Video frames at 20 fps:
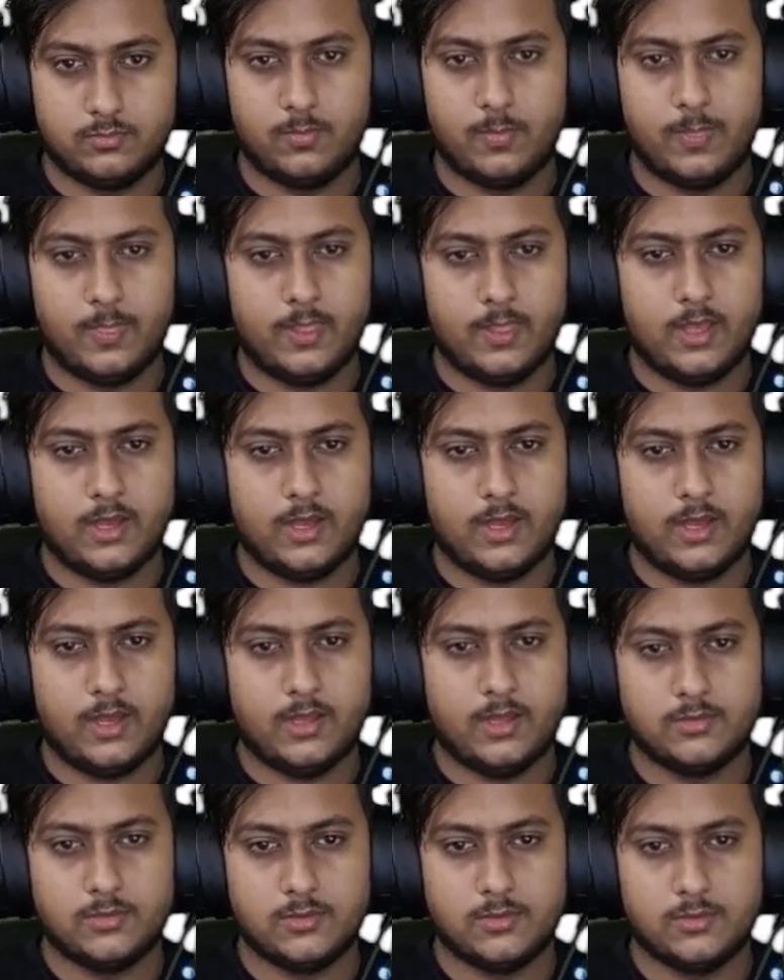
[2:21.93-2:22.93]
Yeah,
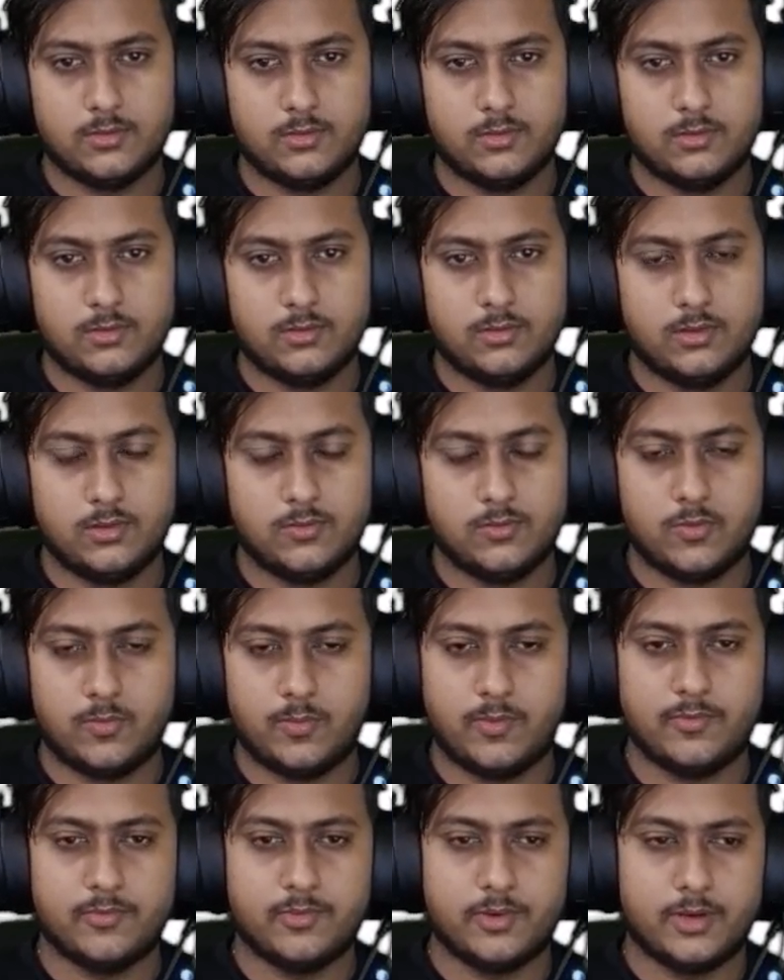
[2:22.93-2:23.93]
this would
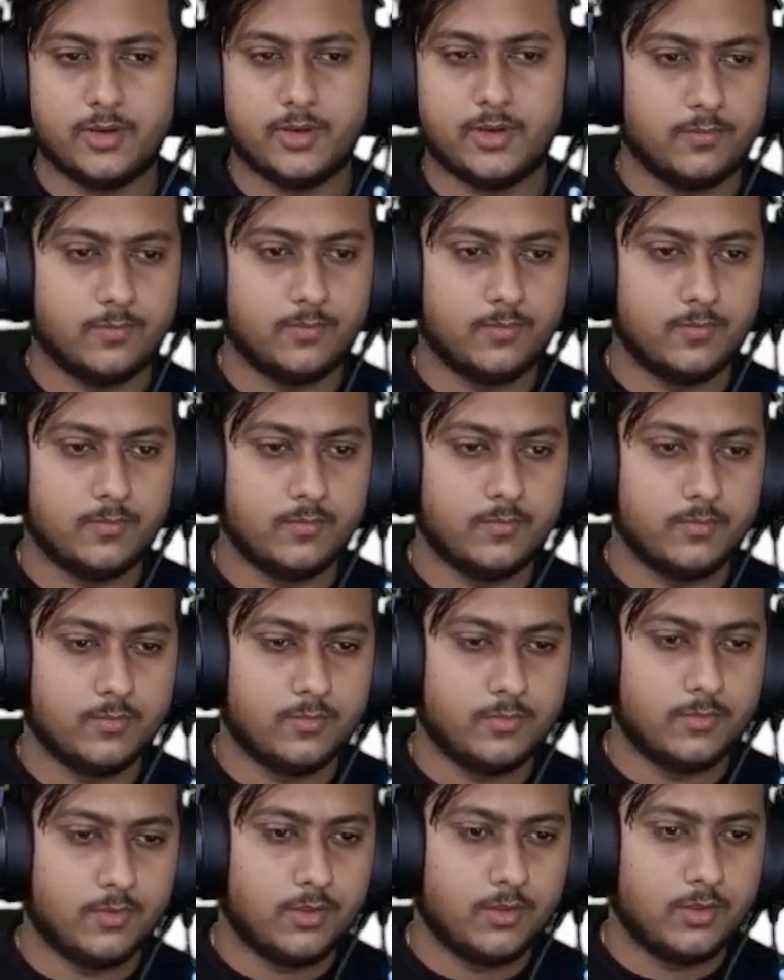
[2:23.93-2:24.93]
be fine,
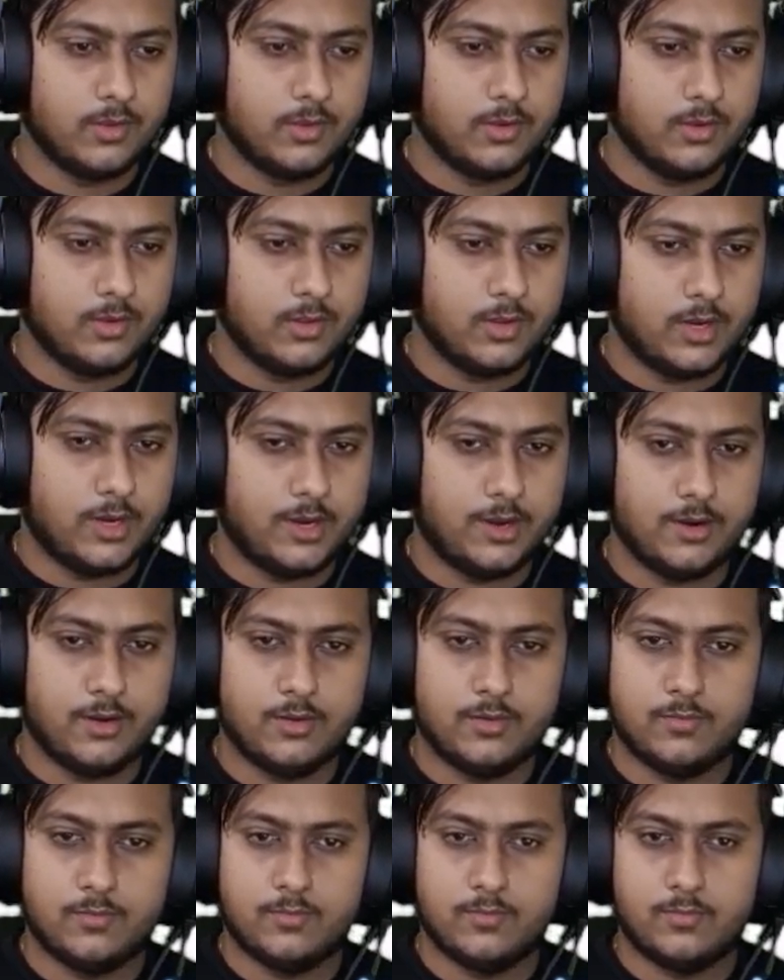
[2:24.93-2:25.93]
right?
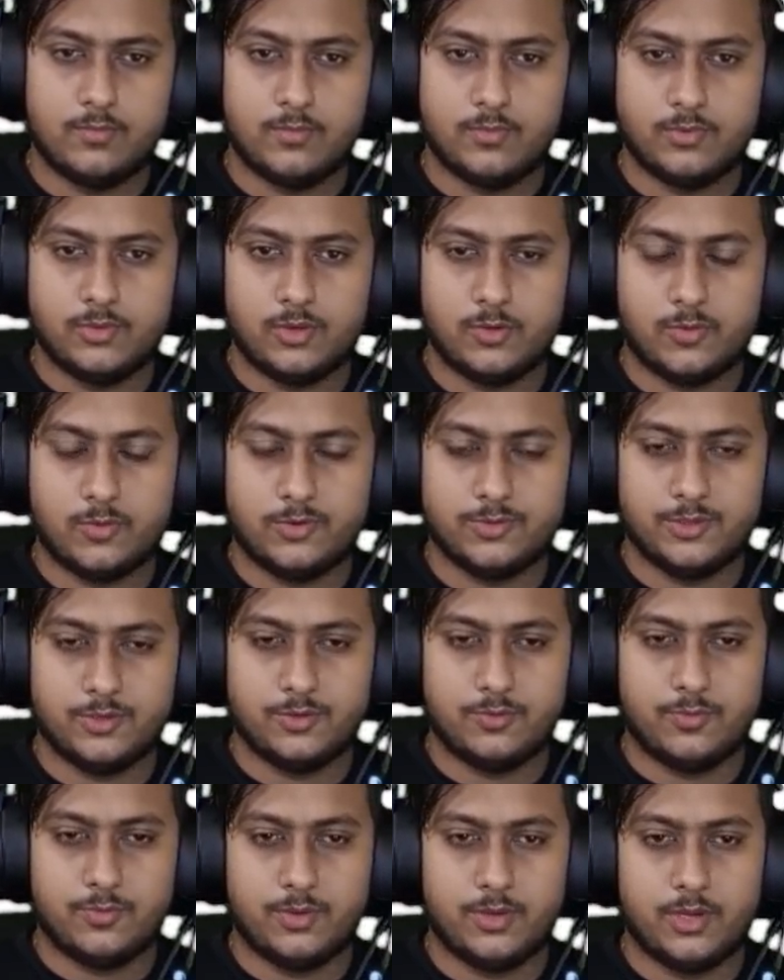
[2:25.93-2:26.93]

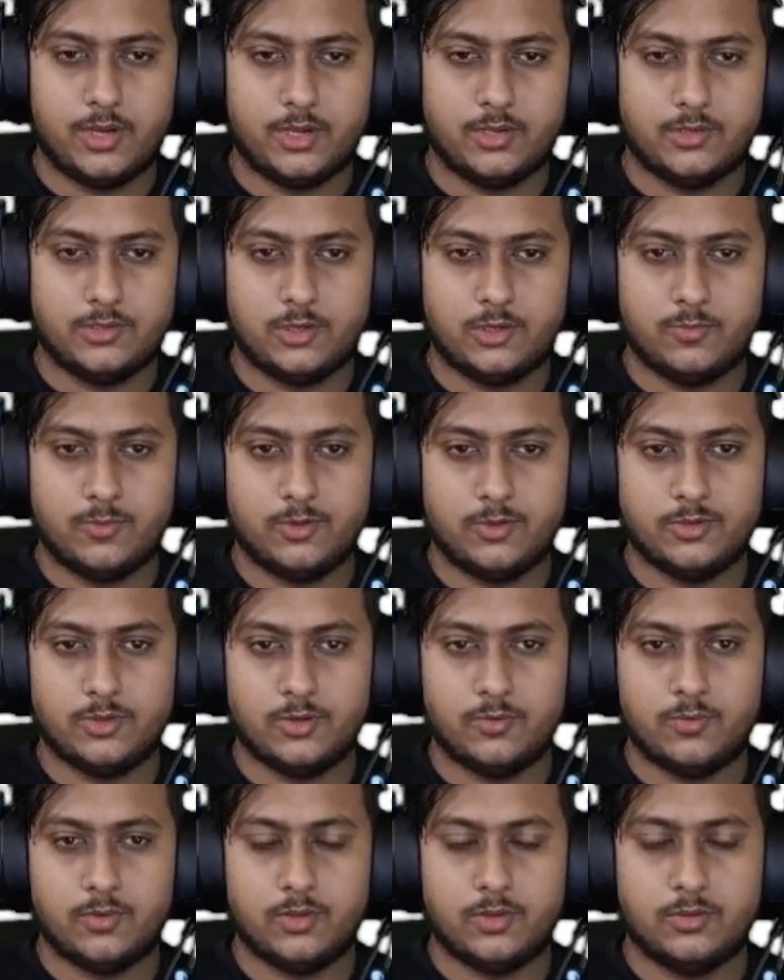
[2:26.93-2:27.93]
0.01 and
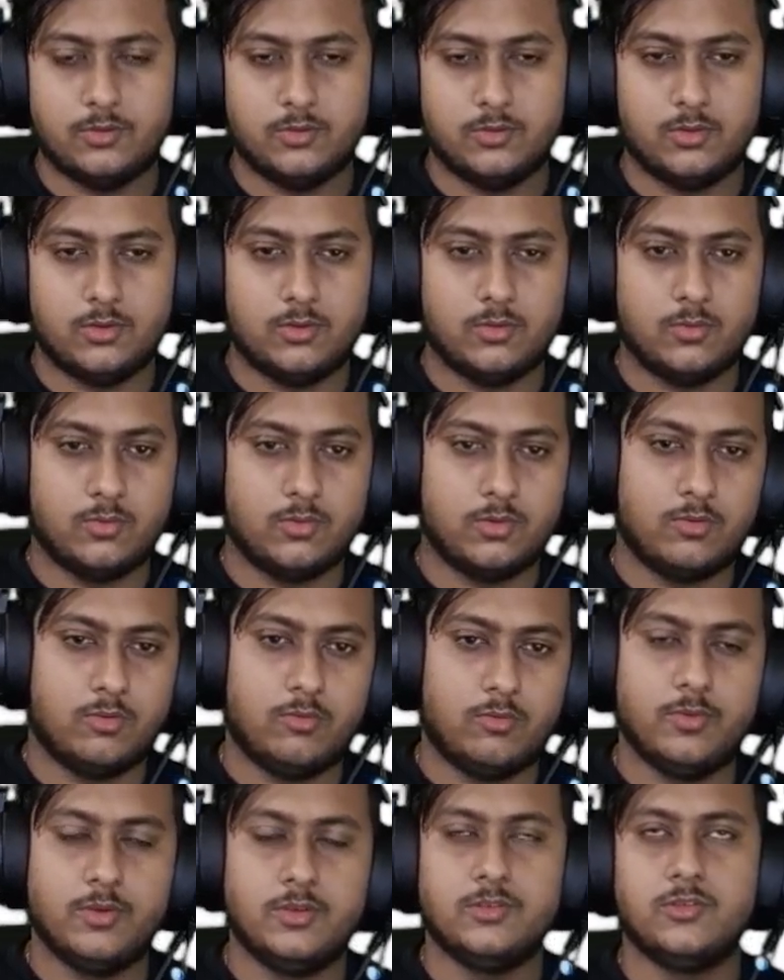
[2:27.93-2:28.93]
0.01, so the total will
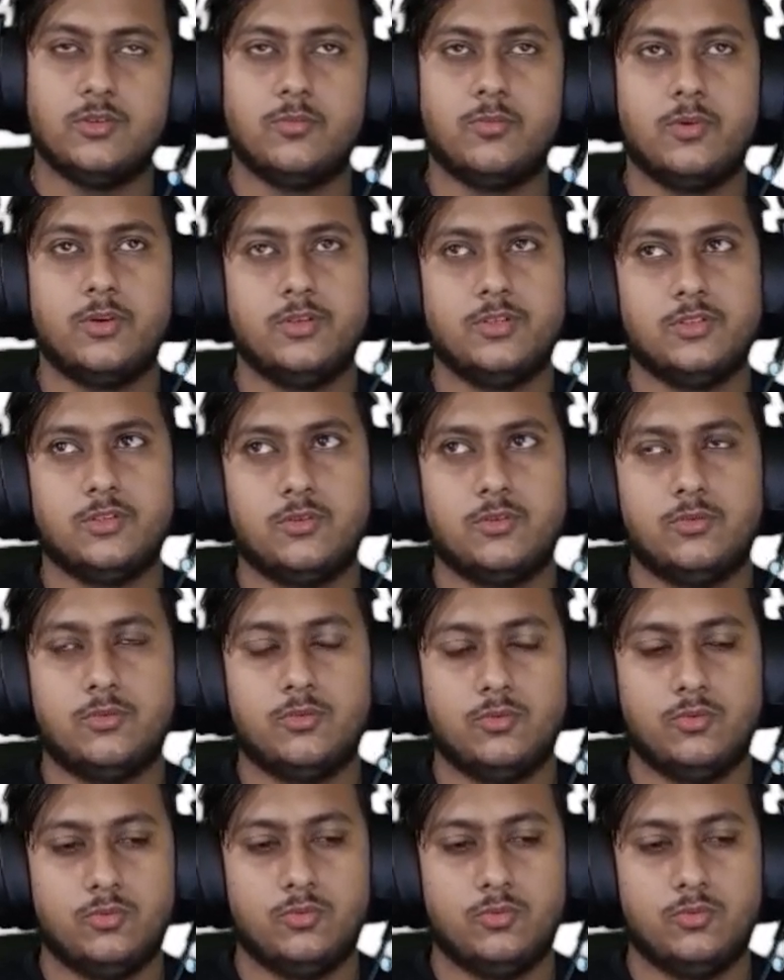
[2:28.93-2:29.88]
be 0.02.